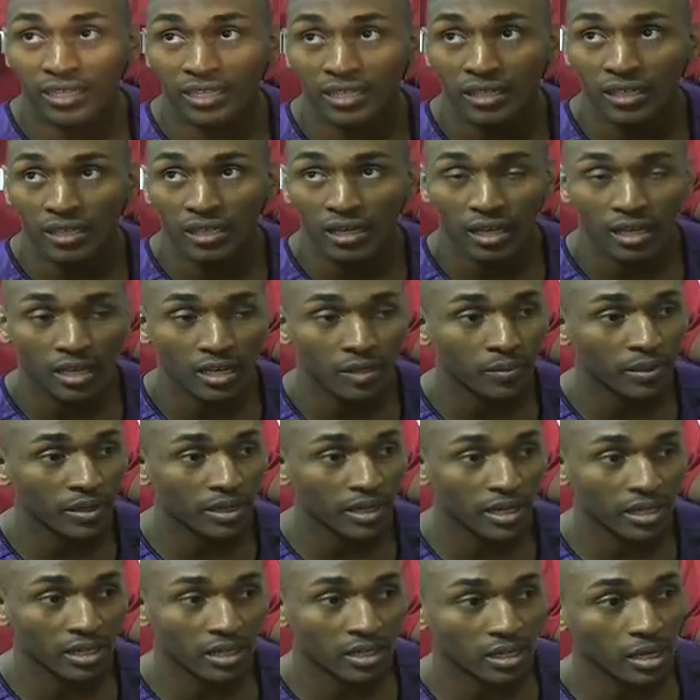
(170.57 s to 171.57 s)
right. He's
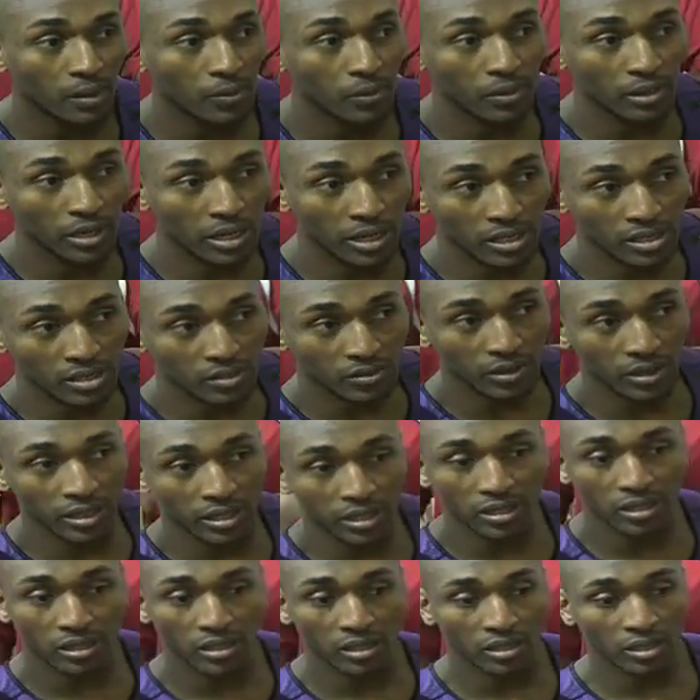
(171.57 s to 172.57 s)
been there a couple years
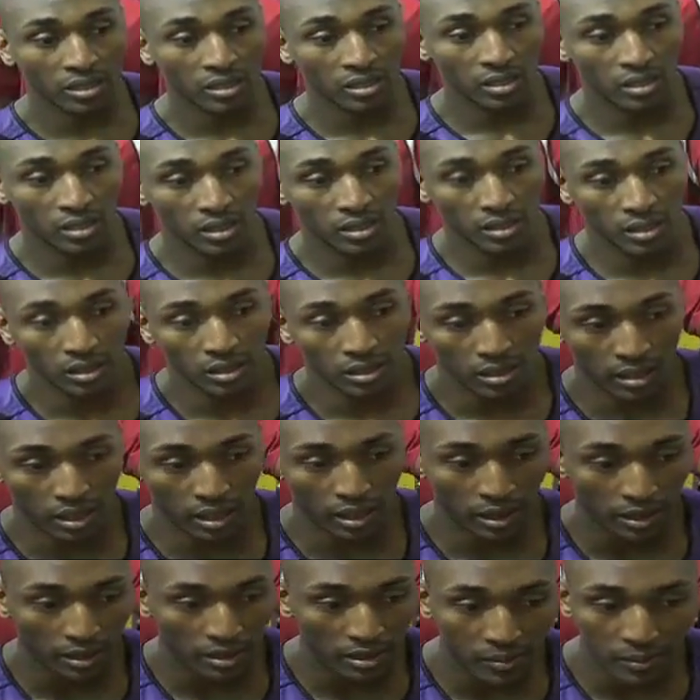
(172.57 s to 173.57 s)
already,
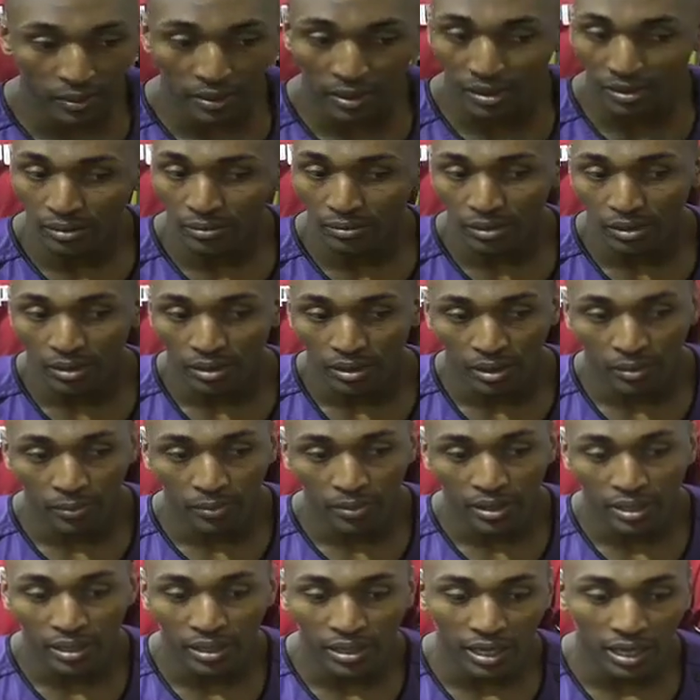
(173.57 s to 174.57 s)
and he's been in
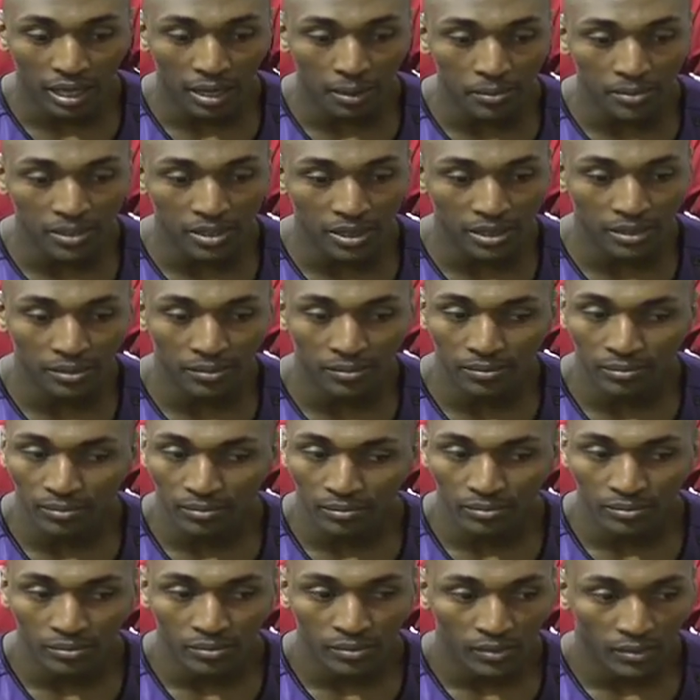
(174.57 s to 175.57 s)
big games and
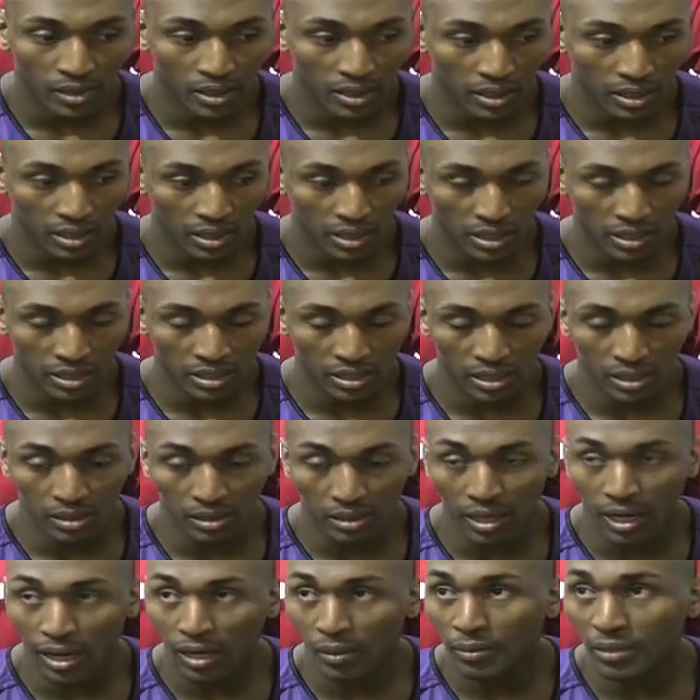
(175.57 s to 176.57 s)
he's hit
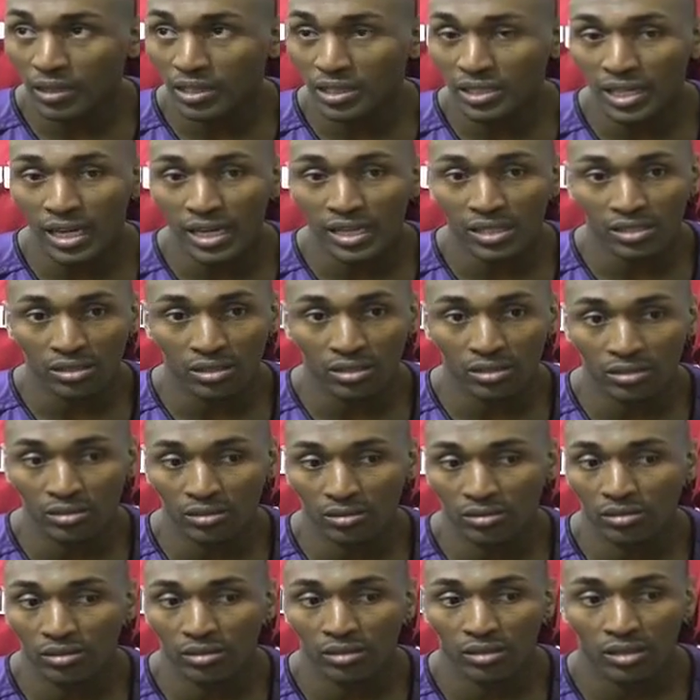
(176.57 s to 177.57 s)
a lot of big shots. So,
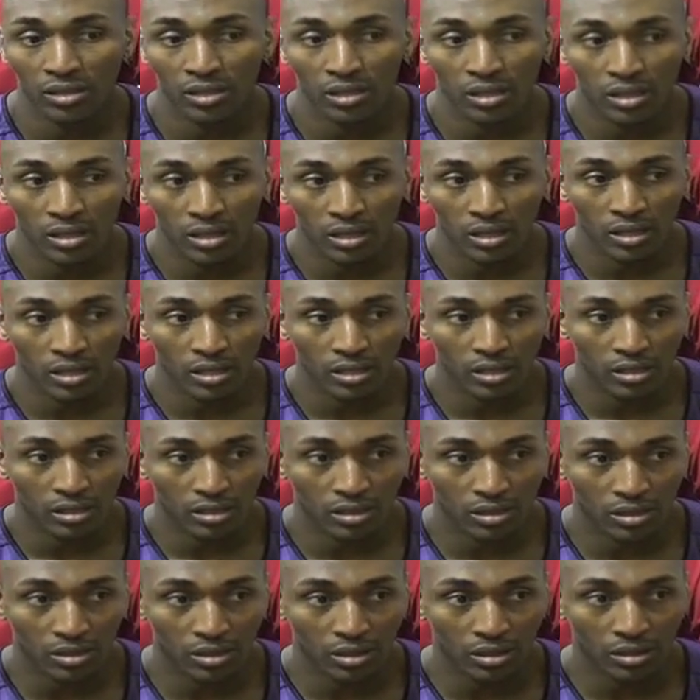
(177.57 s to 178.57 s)

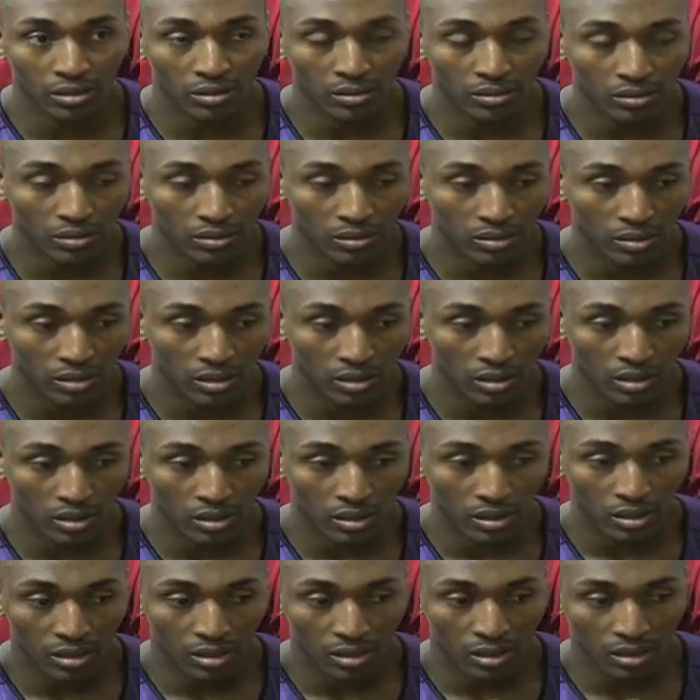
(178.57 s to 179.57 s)
you know,
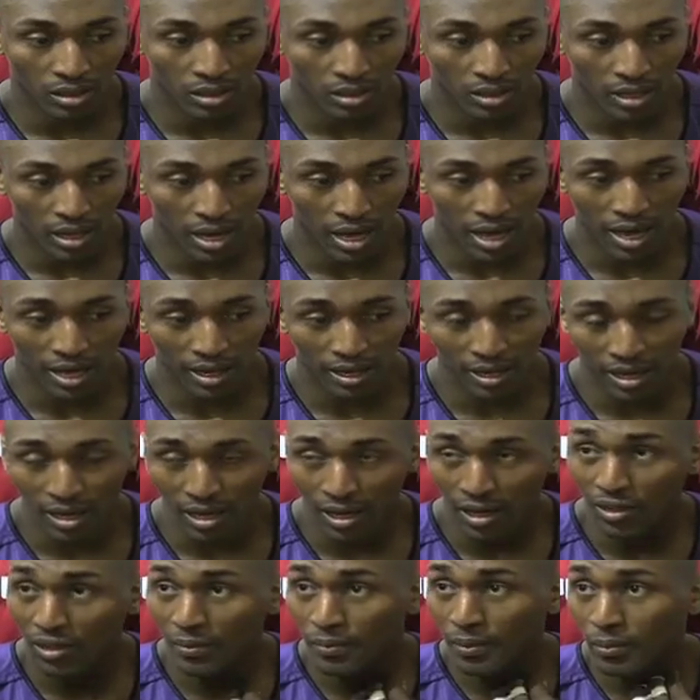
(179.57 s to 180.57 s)
I'll let
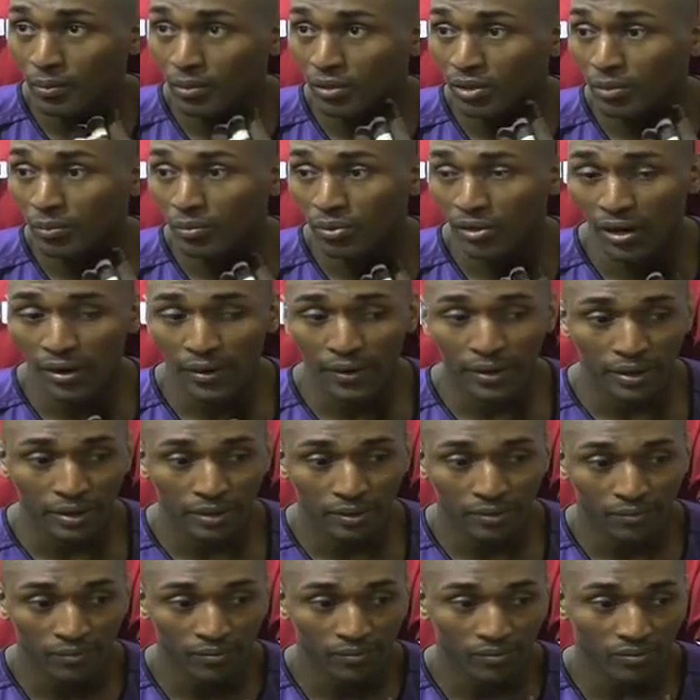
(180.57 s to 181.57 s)
other people compare
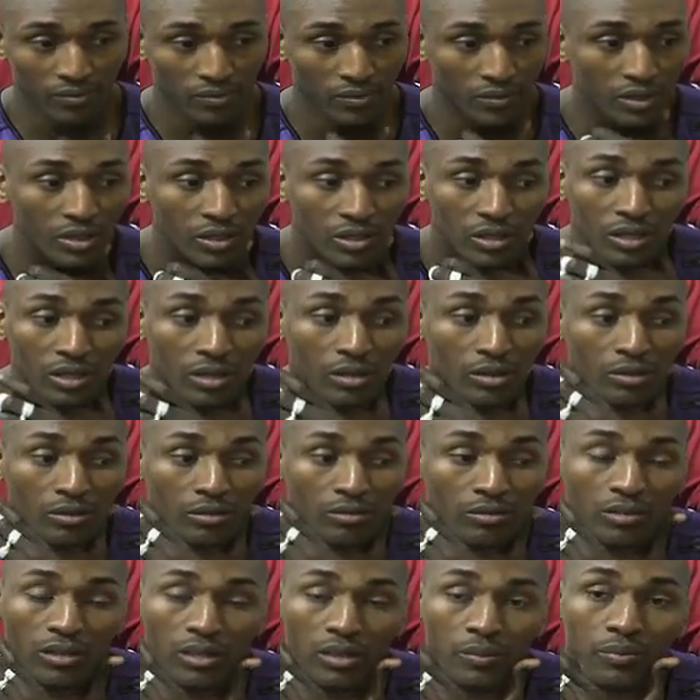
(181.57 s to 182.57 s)
it. You know,
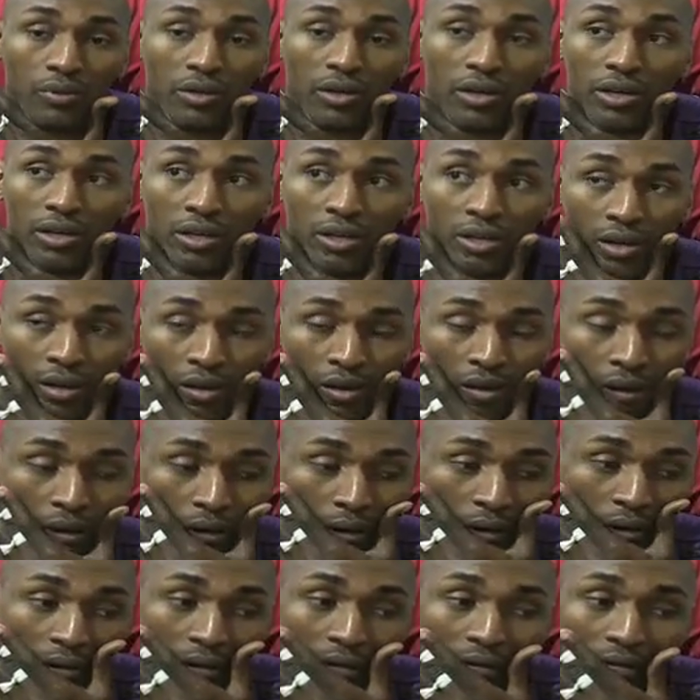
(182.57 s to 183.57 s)
compare.
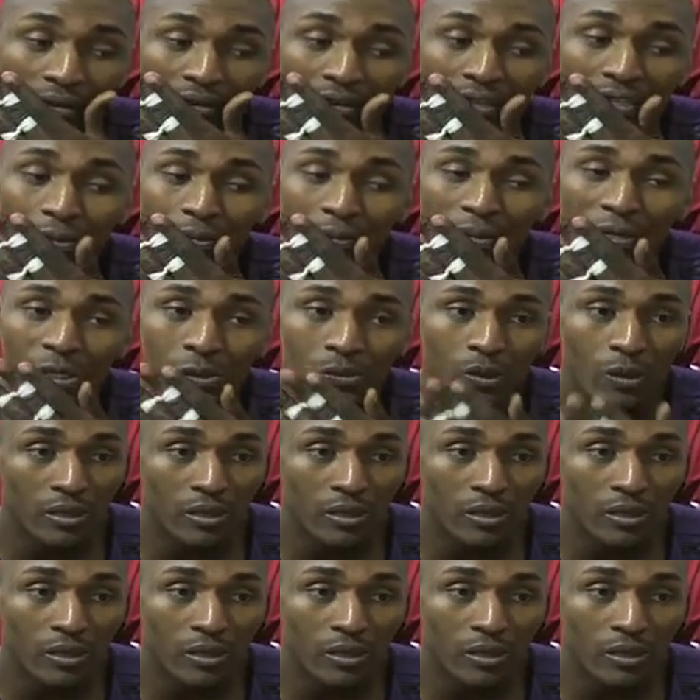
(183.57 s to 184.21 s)
It depends.